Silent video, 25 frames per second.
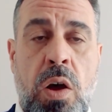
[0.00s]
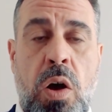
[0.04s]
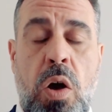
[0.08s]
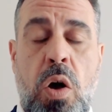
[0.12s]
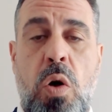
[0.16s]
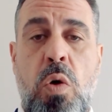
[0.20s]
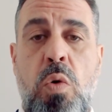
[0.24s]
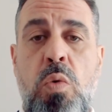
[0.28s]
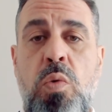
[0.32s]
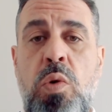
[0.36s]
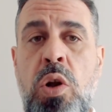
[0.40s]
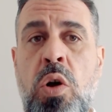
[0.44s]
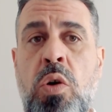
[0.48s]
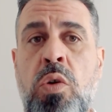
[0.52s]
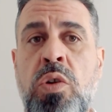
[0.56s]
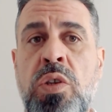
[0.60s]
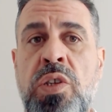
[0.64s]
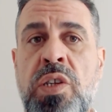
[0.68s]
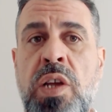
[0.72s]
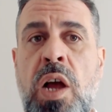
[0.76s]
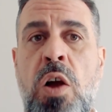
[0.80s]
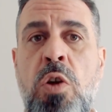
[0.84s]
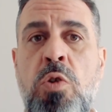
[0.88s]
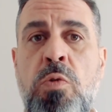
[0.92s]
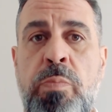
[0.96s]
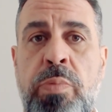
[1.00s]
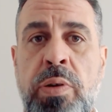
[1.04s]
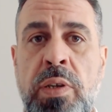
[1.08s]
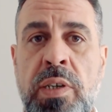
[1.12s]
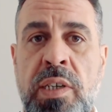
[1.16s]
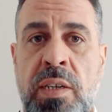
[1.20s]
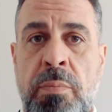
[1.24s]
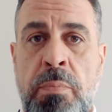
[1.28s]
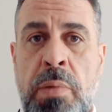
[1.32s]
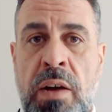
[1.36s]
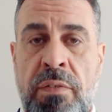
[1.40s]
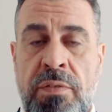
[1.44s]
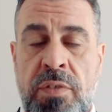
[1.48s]
all longs opened
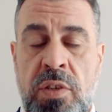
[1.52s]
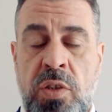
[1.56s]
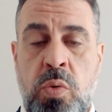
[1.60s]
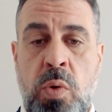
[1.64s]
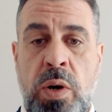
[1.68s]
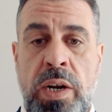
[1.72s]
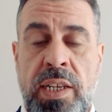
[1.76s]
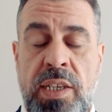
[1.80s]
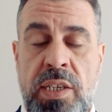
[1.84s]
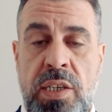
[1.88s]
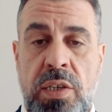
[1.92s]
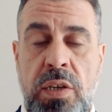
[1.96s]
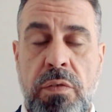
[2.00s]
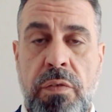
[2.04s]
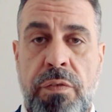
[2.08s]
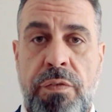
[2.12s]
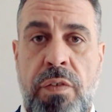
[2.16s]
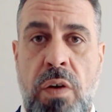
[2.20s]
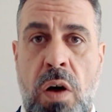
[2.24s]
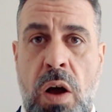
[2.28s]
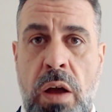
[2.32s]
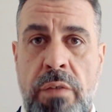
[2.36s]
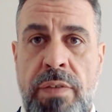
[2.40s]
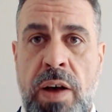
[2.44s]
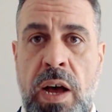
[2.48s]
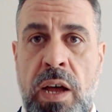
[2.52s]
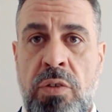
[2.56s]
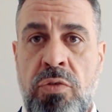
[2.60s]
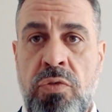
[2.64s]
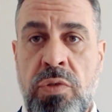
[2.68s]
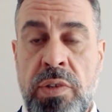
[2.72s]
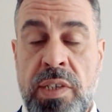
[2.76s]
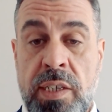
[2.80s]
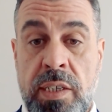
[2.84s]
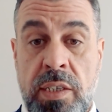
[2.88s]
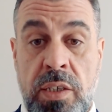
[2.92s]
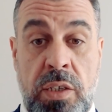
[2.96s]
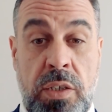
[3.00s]
above 22,500
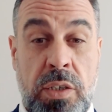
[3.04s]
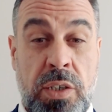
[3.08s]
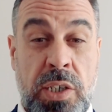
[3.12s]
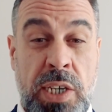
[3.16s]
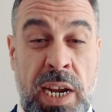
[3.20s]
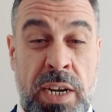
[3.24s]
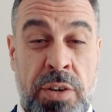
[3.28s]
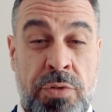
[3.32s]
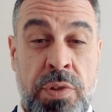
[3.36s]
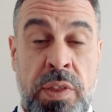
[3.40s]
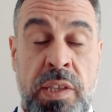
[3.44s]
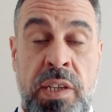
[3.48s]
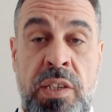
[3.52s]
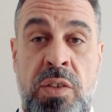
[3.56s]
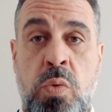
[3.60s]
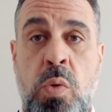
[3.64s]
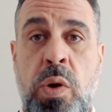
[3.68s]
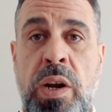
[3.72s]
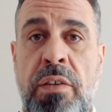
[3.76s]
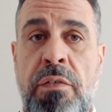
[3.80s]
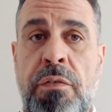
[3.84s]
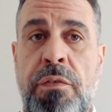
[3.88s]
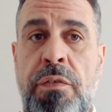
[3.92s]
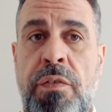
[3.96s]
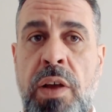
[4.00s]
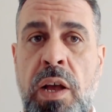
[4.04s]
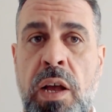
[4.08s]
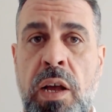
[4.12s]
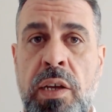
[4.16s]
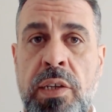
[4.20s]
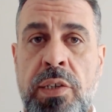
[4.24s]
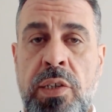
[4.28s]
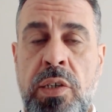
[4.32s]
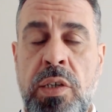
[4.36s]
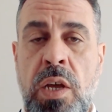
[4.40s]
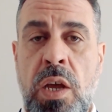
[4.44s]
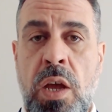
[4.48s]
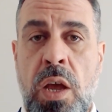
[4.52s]
since January the
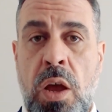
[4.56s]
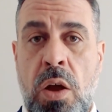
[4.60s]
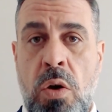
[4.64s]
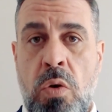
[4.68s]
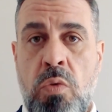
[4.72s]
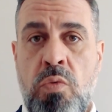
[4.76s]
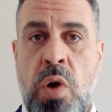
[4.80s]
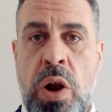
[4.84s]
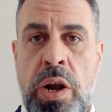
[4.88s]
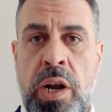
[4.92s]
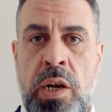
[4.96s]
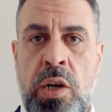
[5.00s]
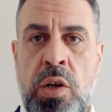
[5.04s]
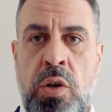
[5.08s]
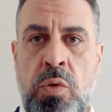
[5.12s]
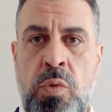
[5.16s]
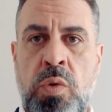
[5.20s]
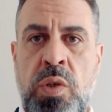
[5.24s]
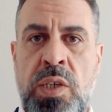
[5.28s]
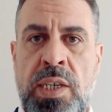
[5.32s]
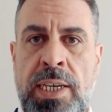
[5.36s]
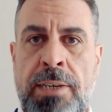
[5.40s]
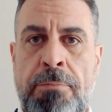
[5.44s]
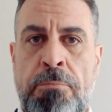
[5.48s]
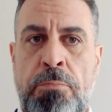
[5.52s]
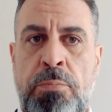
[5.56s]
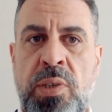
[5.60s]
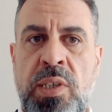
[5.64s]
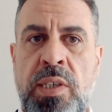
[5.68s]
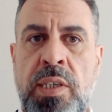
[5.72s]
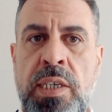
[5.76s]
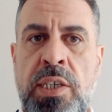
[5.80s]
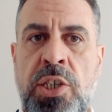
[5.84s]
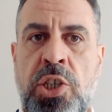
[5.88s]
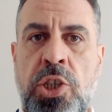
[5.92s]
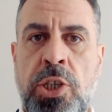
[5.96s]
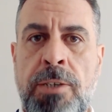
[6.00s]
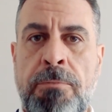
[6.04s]
21st were in a losing
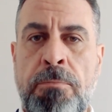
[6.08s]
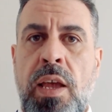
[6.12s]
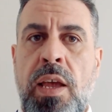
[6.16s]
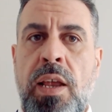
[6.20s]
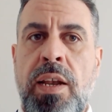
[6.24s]
position.